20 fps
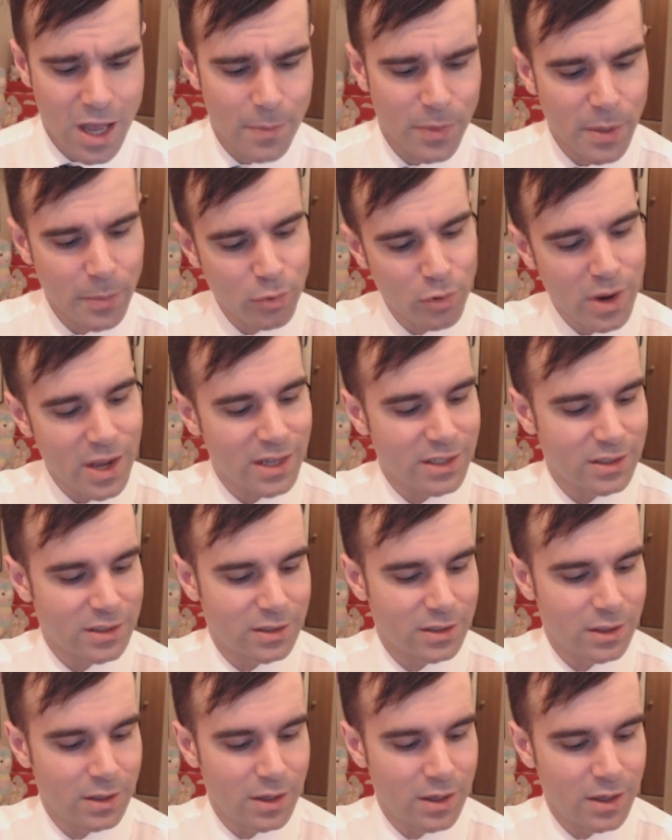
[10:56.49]
The
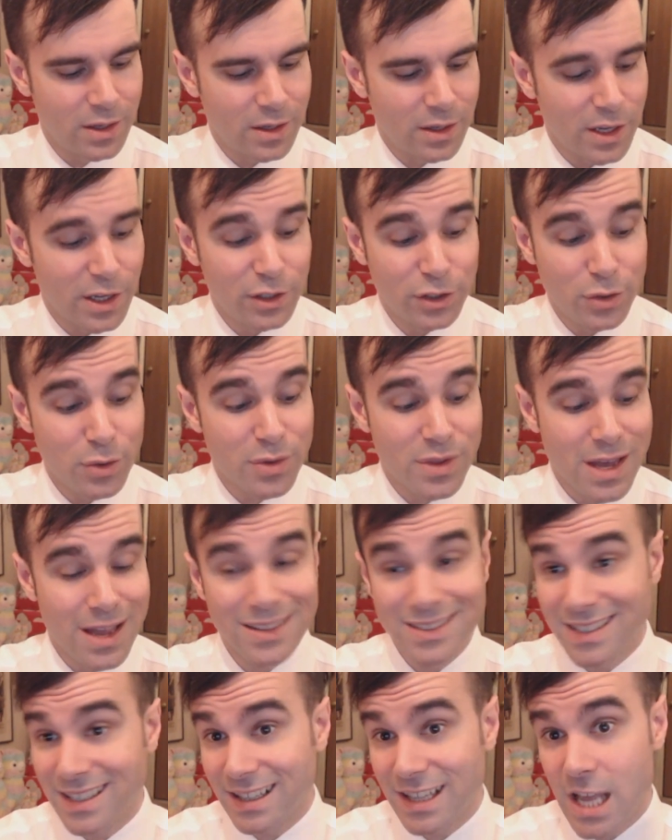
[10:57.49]
price in
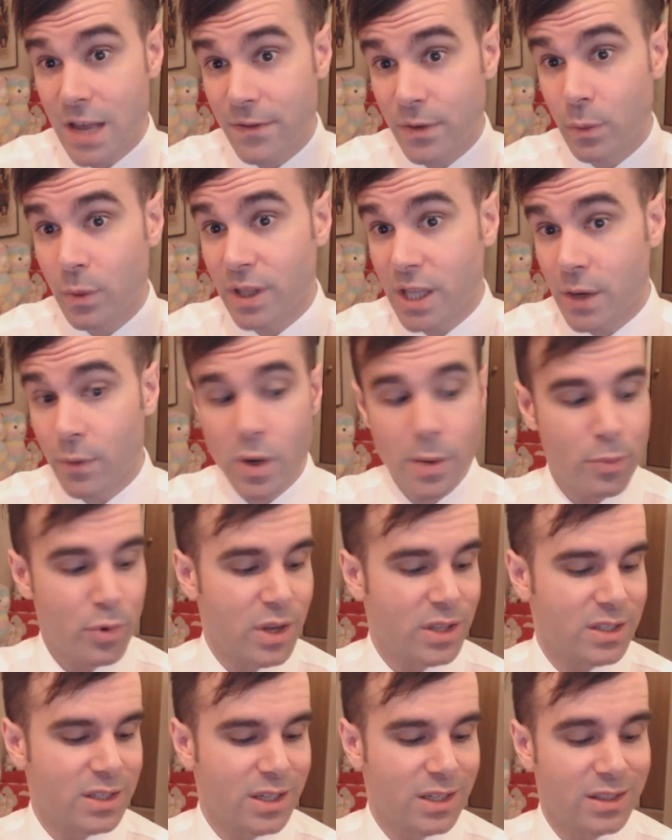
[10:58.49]
2011, when they
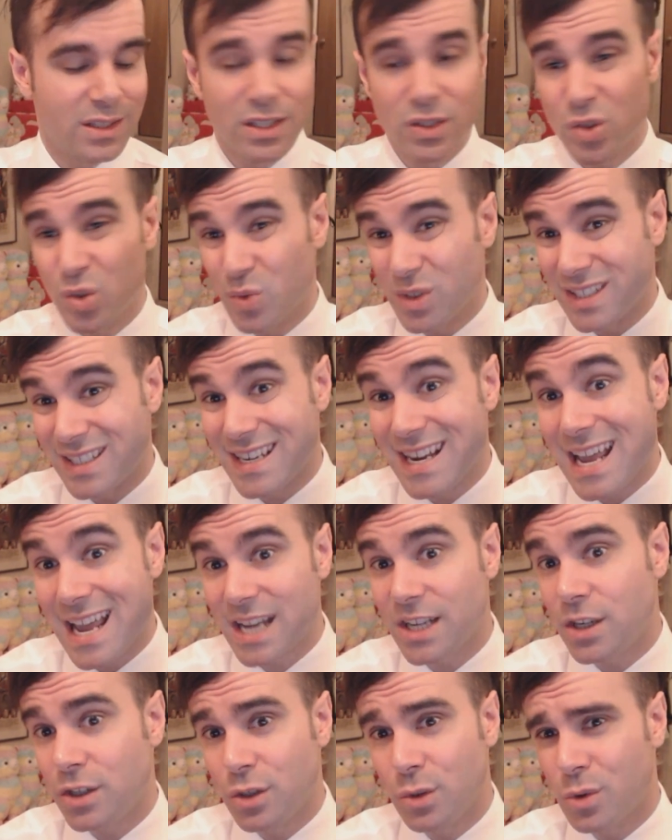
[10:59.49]
reprinted it, this one was
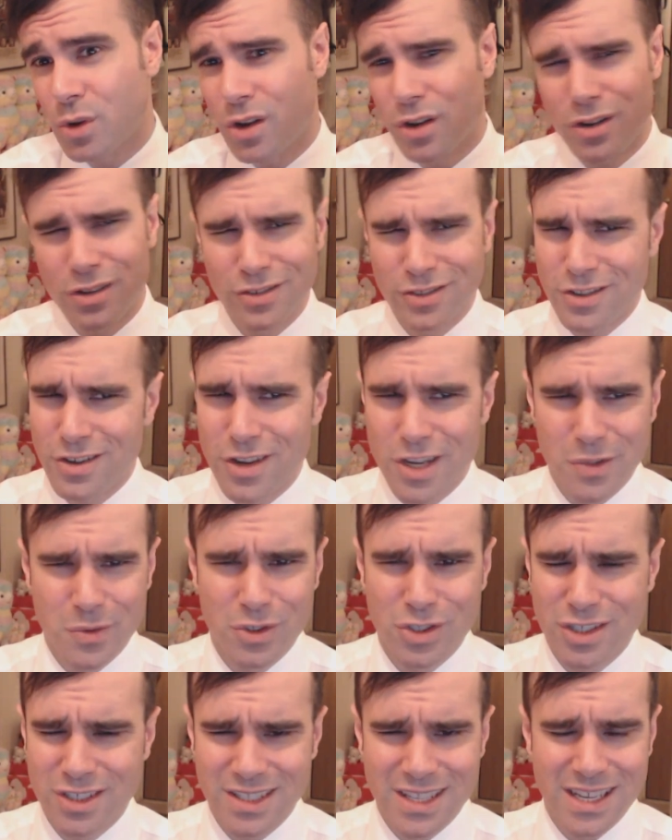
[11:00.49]
92 Hong Kong dollars,
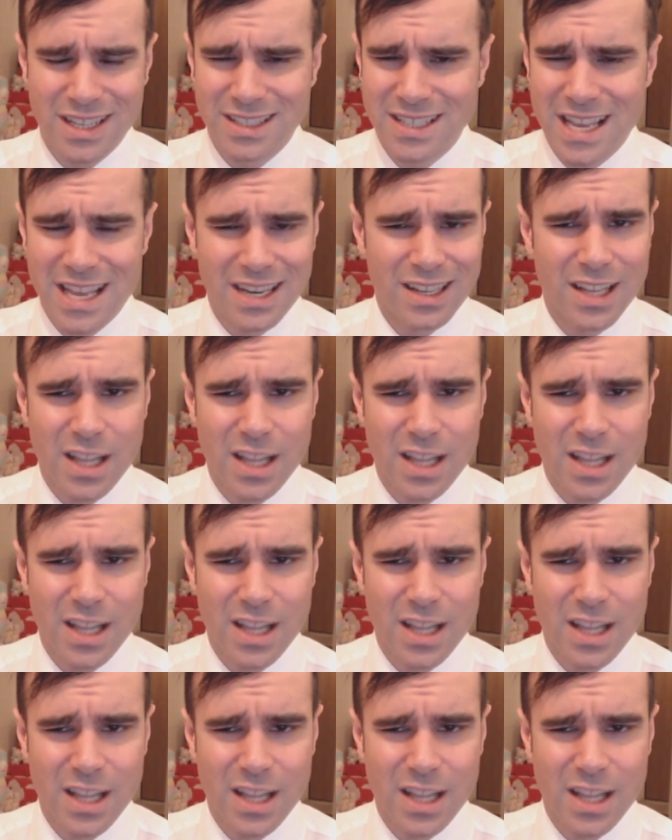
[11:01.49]
which is like 10,